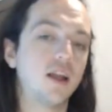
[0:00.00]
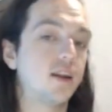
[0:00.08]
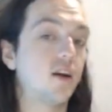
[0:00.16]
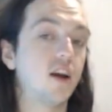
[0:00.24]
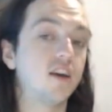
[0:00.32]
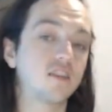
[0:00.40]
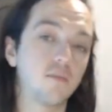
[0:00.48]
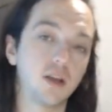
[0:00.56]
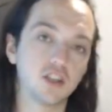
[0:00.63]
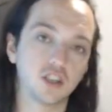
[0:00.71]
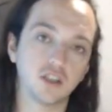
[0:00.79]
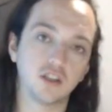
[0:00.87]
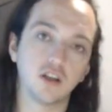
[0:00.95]
Now, as I
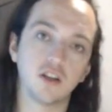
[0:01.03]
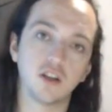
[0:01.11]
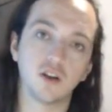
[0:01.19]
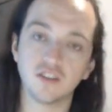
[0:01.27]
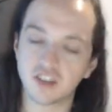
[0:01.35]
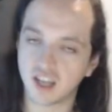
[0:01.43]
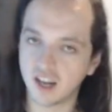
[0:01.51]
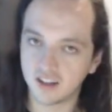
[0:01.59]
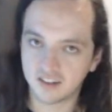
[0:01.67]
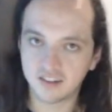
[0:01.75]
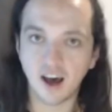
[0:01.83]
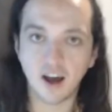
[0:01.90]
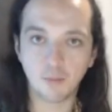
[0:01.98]
mentioned, there is the Getting
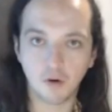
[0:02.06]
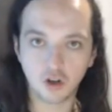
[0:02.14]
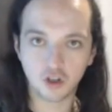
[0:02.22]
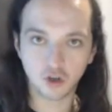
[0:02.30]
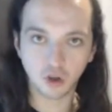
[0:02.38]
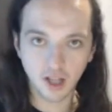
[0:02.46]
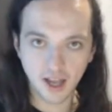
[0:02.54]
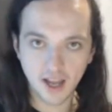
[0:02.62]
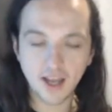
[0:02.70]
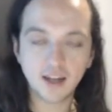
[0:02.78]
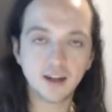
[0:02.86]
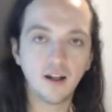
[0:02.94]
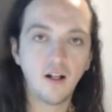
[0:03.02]
Started module
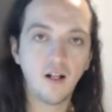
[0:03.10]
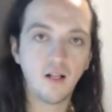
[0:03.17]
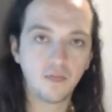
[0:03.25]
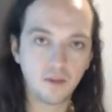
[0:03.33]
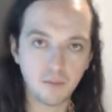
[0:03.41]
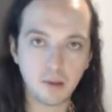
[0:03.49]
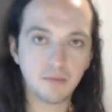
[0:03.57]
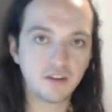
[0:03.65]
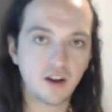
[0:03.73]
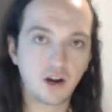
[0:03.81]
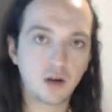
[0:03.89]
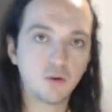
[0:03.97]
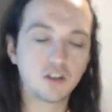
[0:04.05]
in the members
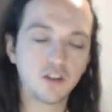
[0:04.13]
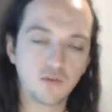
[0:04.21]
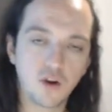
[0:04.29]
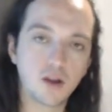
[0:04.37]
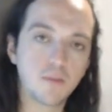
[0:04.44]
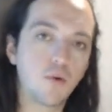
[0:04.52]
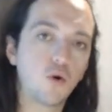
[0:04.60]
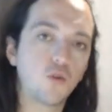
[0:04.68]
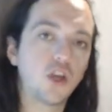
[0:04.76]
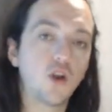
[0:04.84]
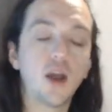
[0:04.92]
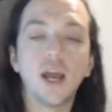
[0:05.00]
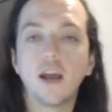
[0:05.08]
area, which is very important that
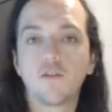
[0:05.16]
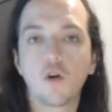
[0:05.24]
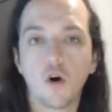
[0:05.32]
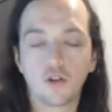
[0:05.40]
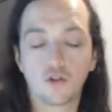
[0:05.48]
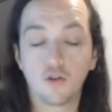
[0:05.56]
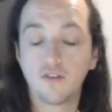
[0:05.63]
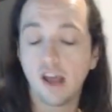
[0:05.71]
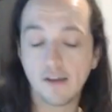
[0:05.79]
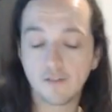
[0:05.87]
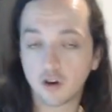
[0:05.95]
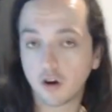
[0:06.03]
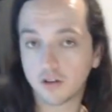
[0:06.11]
you have gone through. If you
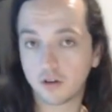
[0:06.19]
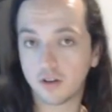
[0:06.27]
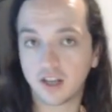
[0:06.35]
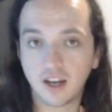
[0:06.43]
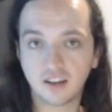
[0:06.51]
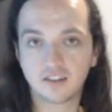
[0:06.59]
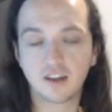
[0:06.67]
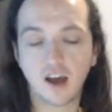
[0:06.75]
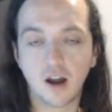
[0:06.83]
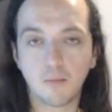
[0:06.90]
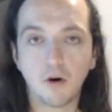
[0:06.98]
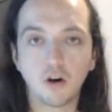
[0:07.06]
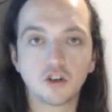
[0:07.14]
haven't gone through the Getting Started
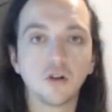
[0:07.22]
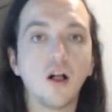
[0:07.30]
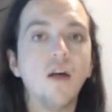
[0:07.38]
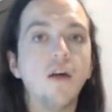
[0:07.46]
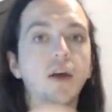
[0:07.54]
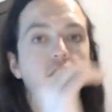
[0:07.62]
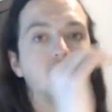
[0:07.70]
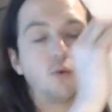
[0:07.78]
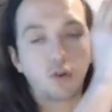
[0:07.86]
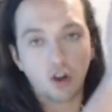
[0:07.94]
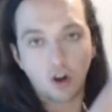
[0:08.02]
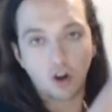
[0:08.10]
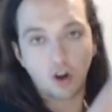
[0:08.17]
module, you're
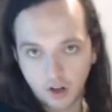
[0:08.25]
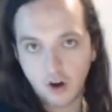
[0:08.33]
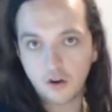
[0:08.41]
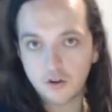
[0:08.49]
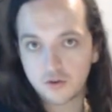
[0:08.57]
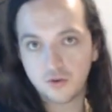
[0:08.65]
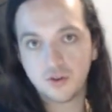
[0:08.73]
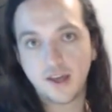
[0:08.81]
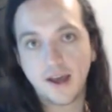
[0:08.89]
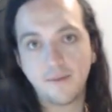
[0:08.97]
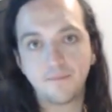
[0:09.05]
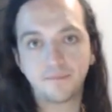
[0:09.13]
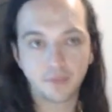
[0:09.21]
going to want to go through
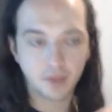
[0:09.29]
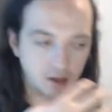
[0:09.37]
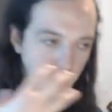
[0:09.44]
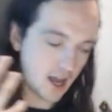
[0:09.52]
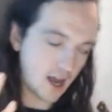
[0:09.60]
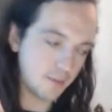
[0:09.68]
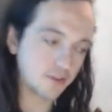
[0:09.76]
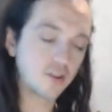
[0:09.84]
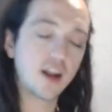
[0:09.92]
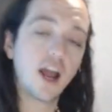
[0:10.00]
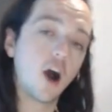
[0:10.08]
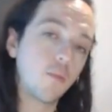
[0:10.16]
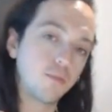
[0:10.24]
that. It's
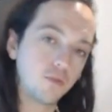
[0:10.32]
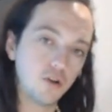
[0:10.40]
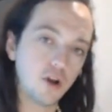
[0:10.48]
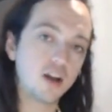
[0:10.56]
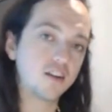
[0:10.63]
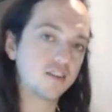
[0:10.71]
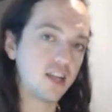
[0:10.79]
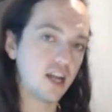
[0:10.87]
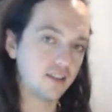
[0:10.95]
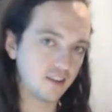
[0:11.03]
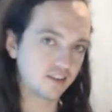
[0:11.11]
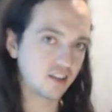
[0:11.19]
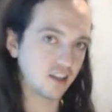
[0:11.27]
going to help you
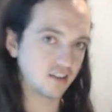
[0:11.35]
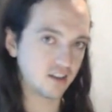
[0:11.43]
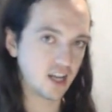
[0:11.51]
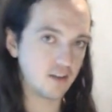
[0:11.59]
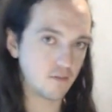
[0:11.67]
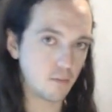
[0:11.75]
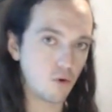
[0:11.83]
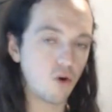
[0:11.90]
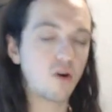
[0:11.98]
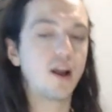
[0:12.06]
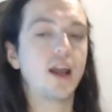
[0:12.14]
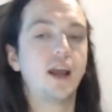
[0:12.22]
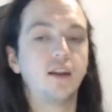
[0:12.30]
understand this lesson even
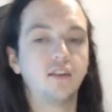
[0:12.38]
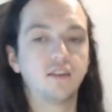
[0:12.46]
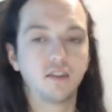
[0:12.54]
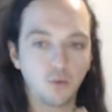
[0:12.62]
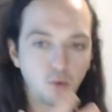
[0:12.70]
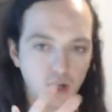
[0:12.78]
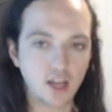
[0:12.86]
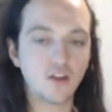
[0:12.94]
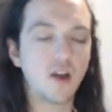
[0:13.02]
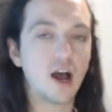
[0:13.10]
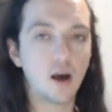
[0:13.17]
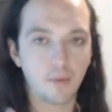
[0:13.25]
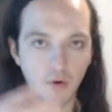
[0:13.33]
more, and will get you
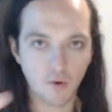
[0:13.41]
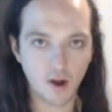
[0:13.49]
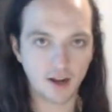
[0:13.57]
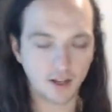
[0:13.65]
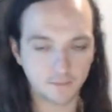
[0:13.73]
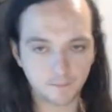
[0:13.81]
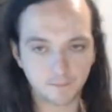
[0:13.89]
up and running.